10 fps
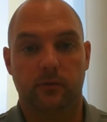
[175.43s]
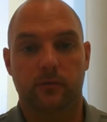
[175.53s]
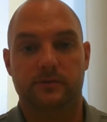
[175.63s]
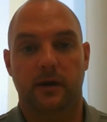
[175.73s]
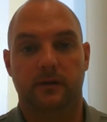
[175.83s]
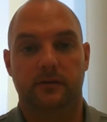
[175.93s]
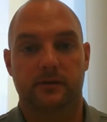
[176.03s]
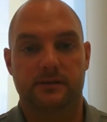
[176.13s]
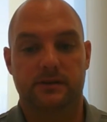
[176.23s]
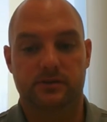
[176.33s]
respect the
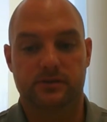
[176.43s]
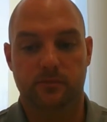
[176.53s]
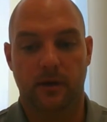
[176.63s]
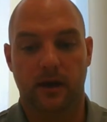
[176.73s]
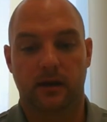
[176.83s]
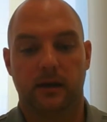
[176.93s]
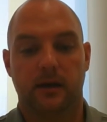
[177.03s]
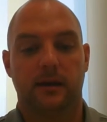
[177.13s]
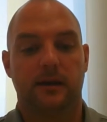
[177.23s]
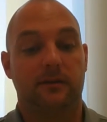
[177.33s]
decisions you make,
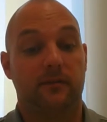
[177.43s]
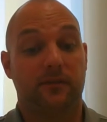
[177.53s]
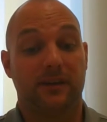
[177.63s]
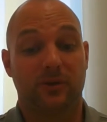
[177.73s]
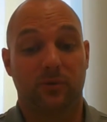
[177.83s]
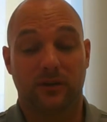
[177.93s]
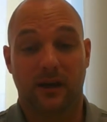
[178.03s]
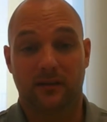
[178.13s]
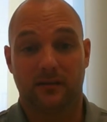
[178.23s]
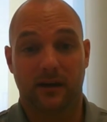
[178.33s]
even if they don't
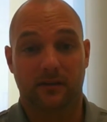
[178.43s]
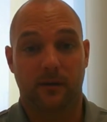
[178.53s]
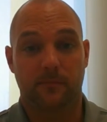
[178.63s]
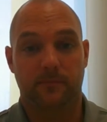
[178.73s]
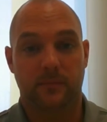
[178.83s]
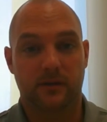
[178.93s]
like them.